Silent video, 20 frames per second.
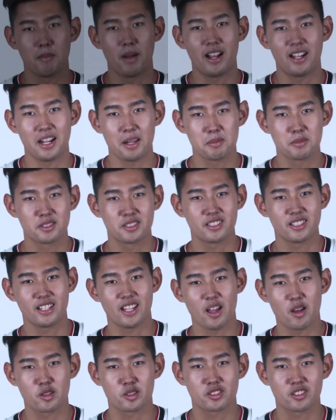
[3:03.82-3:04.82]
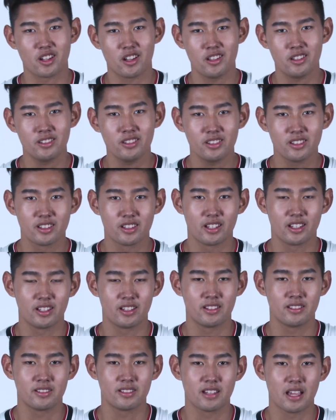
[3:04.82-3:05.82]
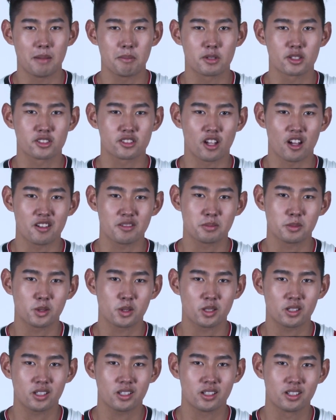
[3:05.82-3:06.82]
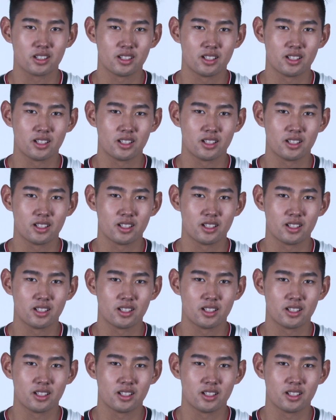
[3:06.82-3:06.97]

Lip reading: my name is CL Sun, and I'm a sophomore.